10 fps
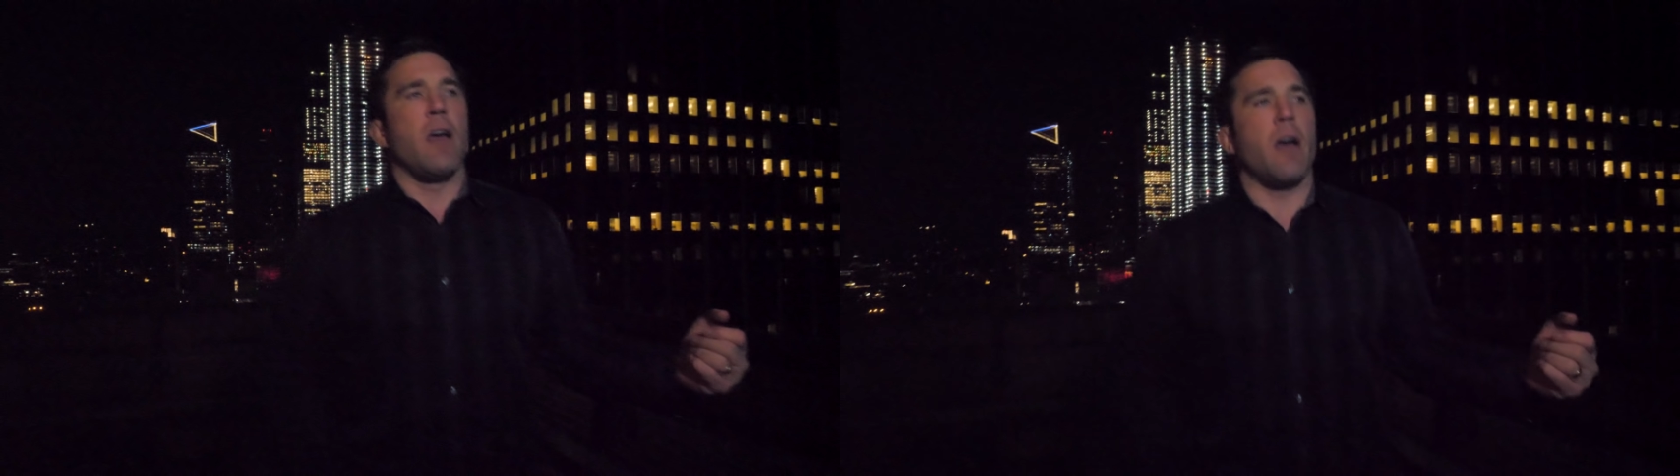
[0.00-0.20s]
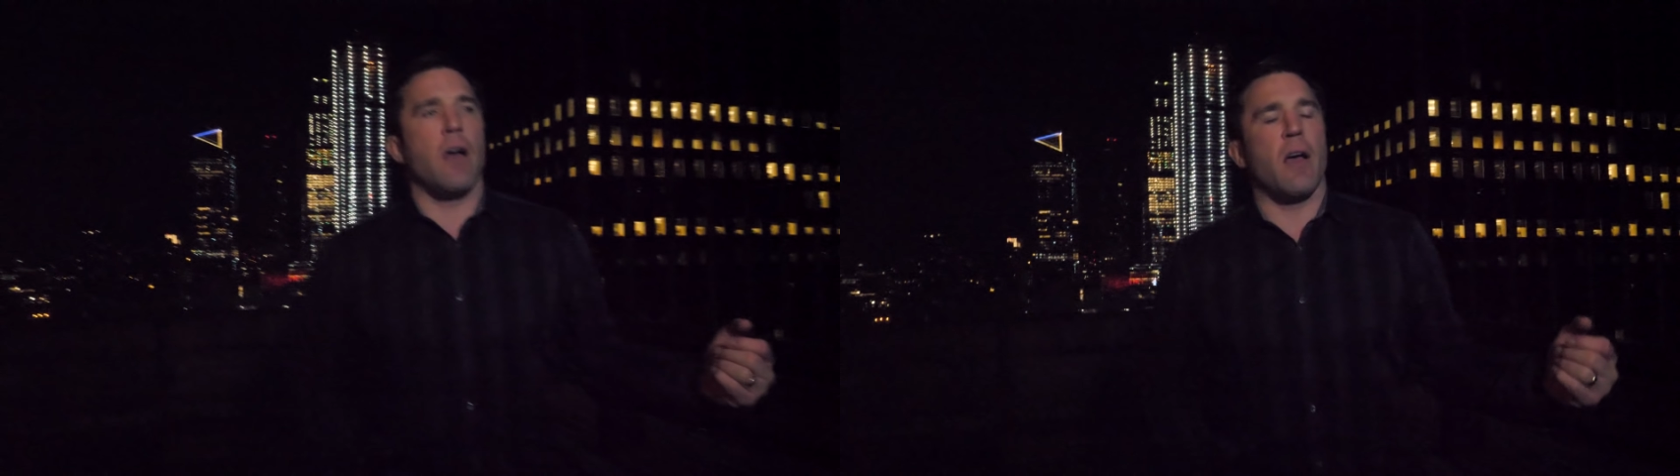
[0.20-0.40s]

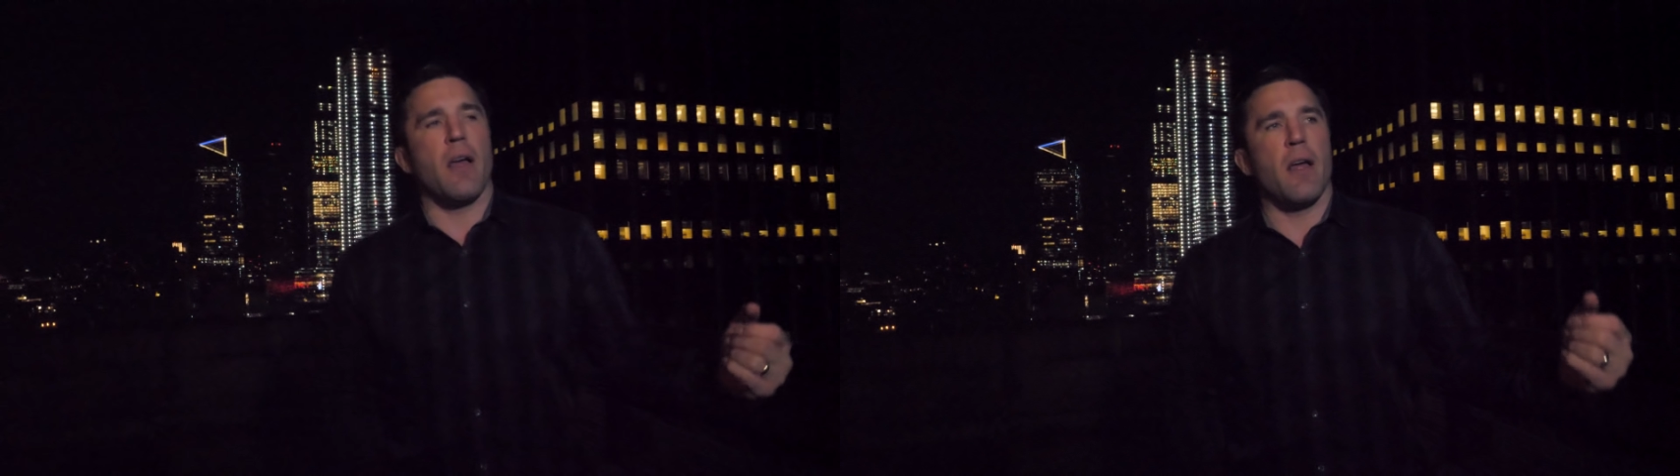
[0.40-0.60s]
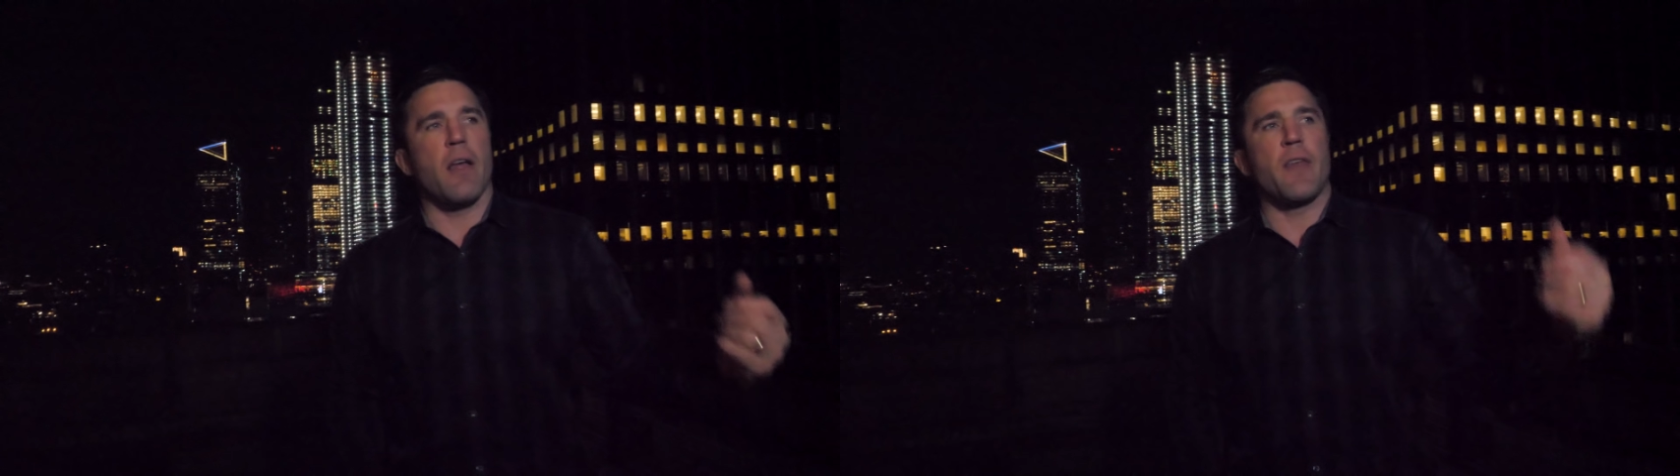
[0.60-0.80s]

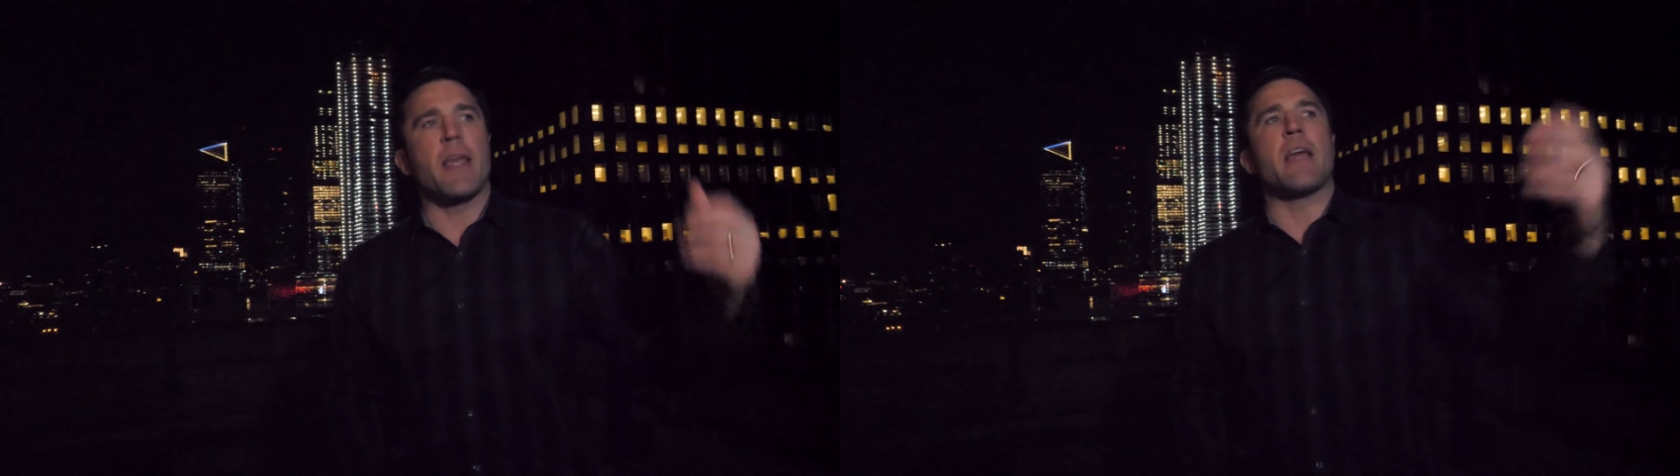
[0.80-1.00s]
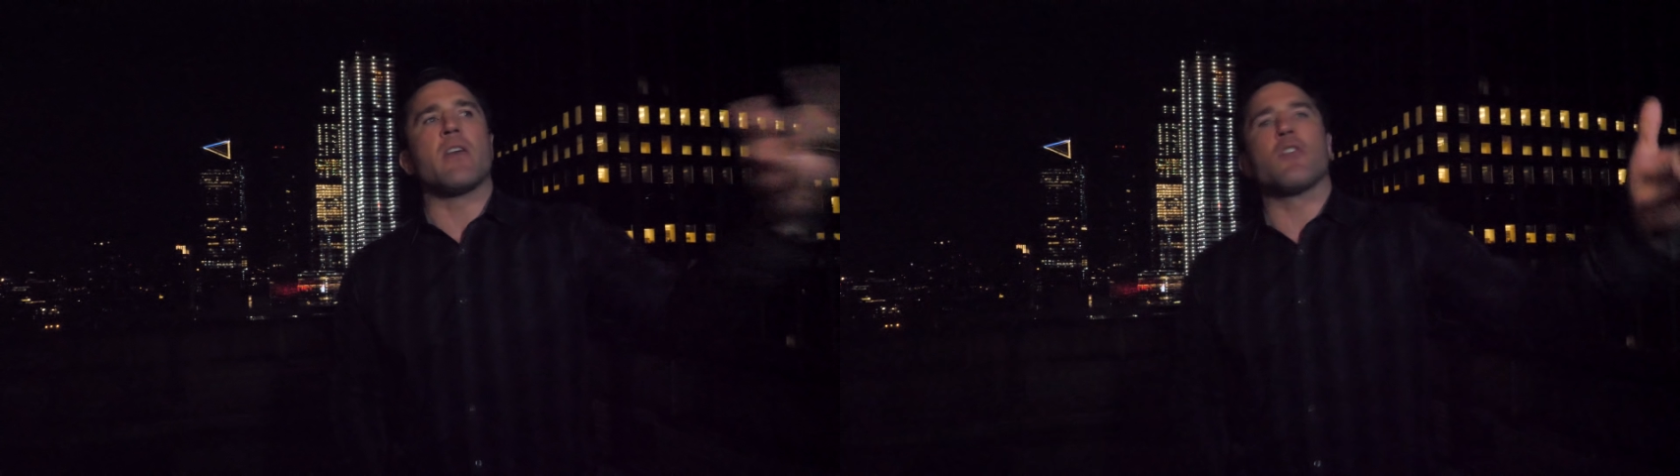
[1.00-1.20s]
uh,
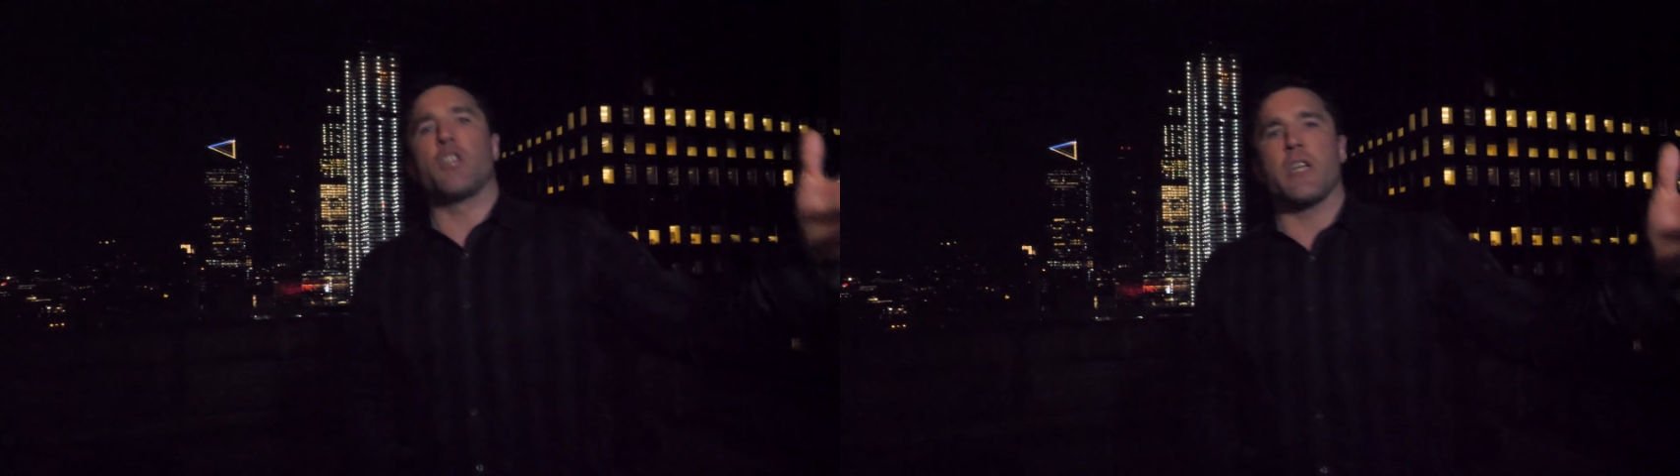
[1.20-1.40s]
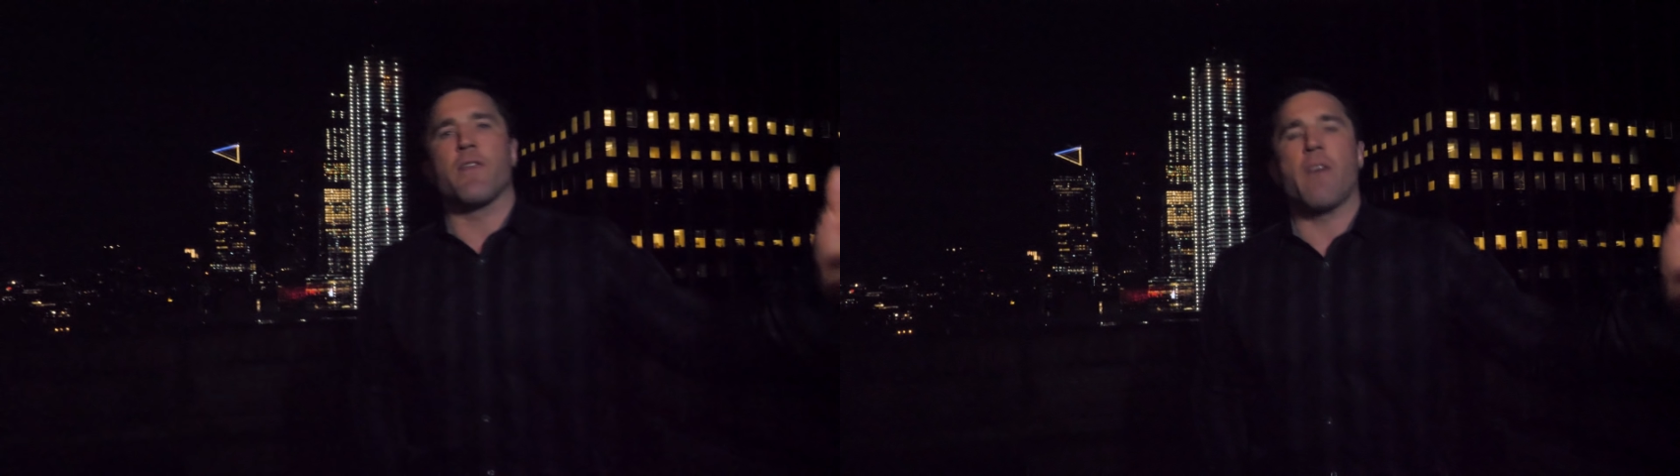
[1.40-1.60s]
the
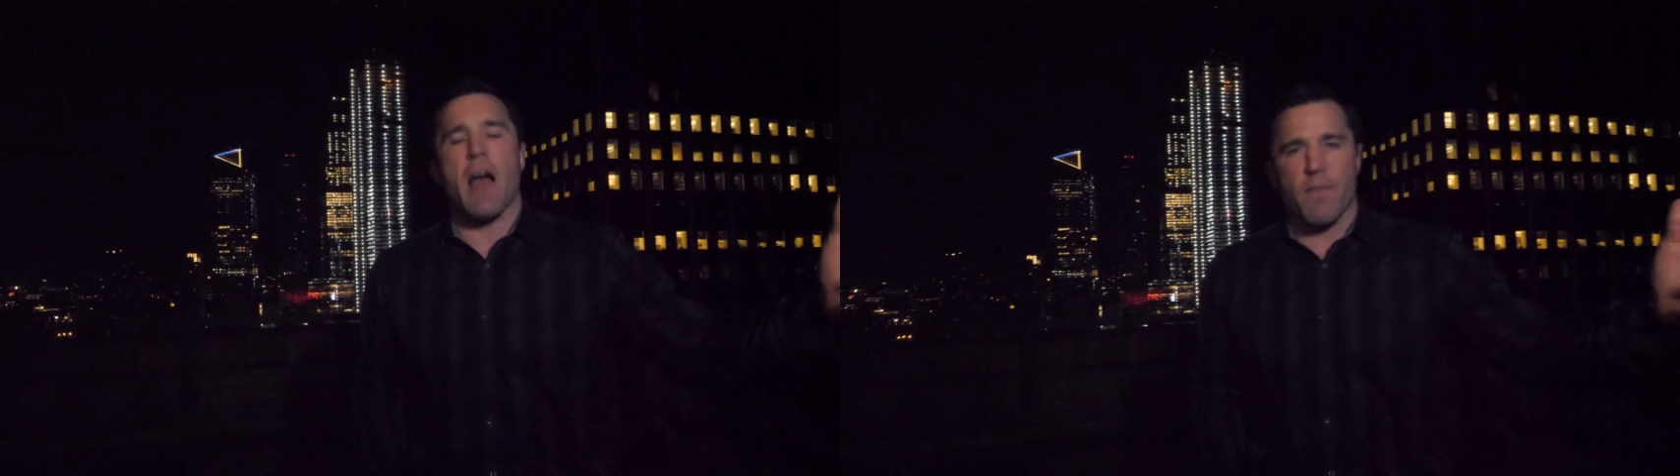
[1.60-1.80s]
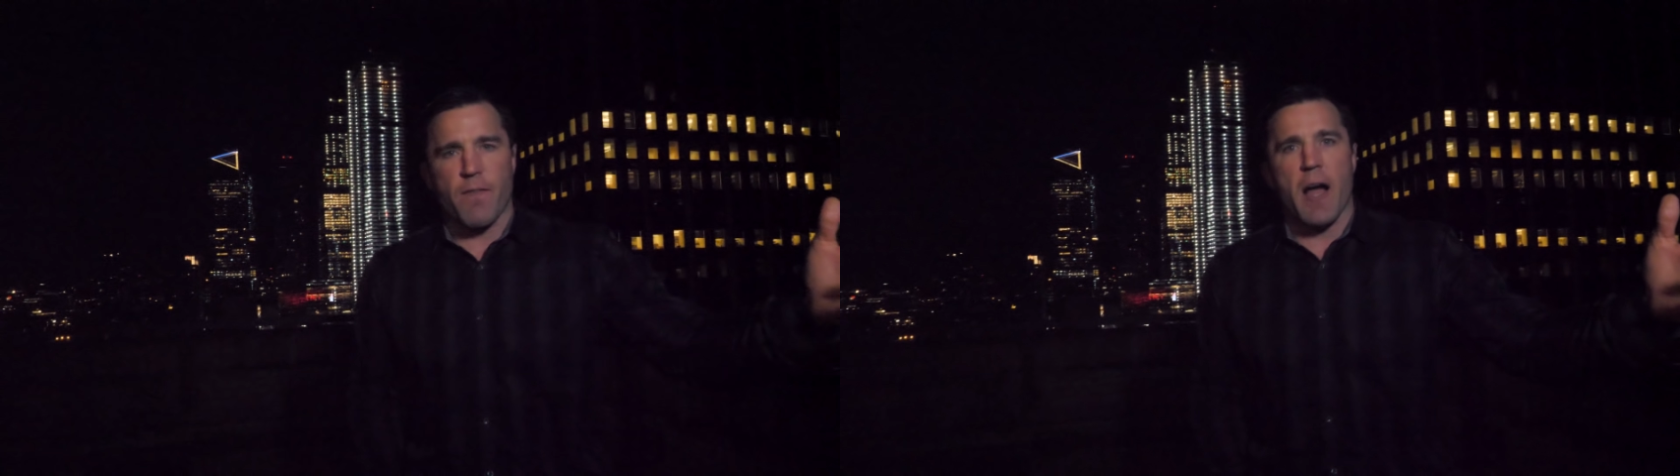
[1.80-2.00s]
energy of
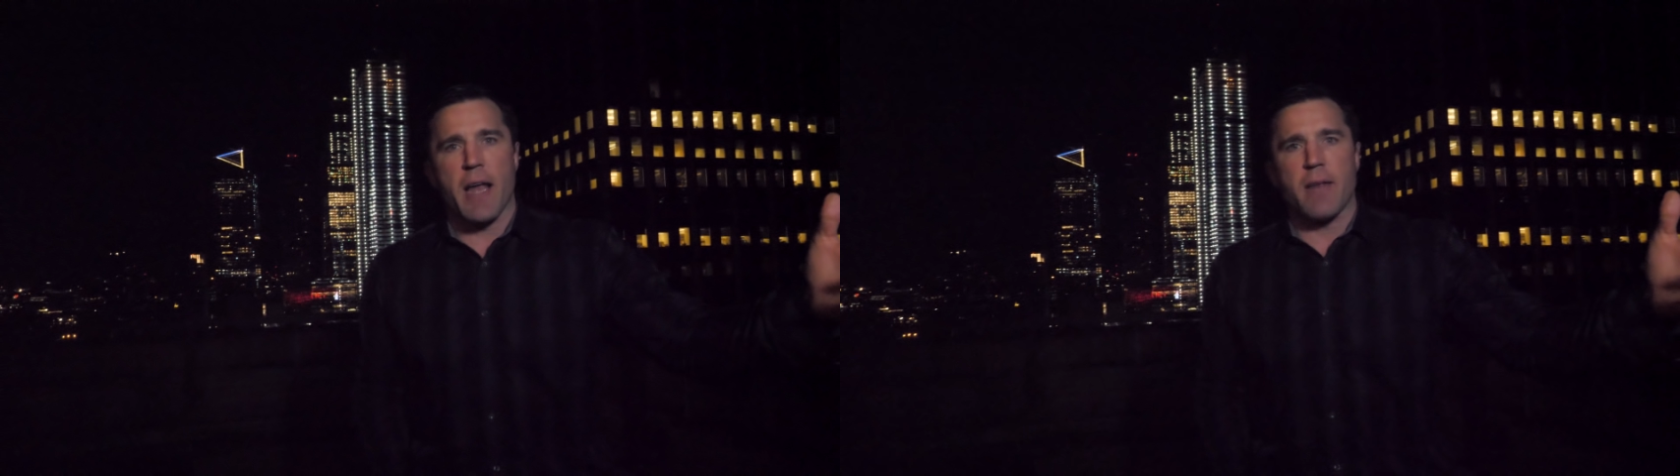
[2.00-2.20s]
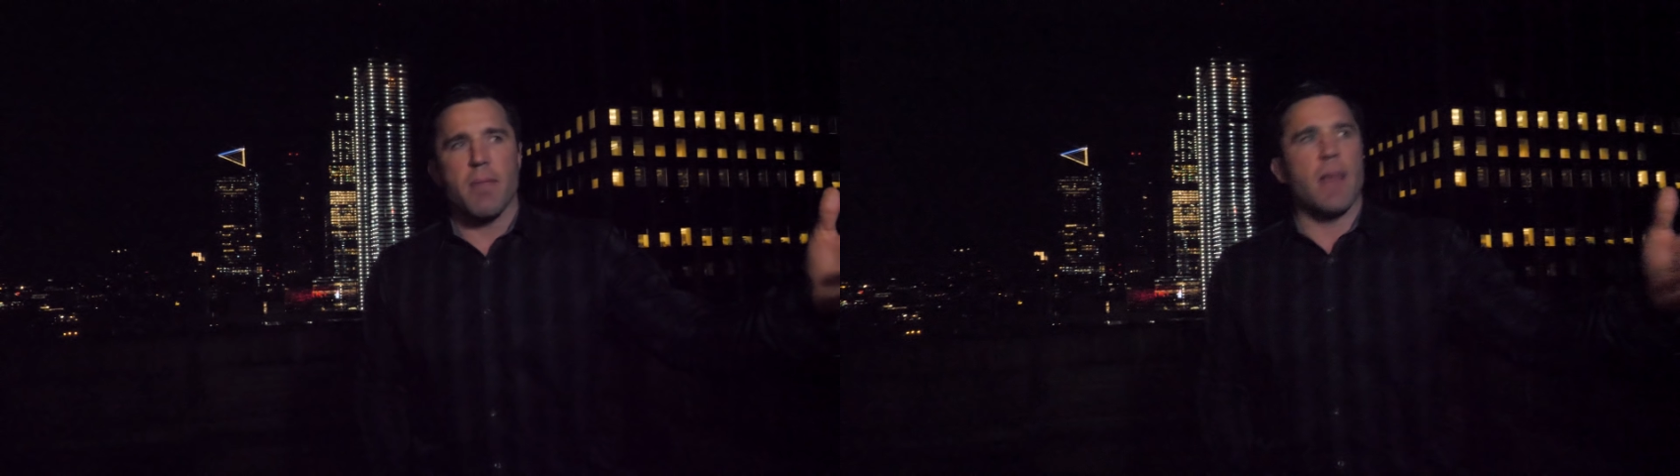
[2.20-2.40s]
that fight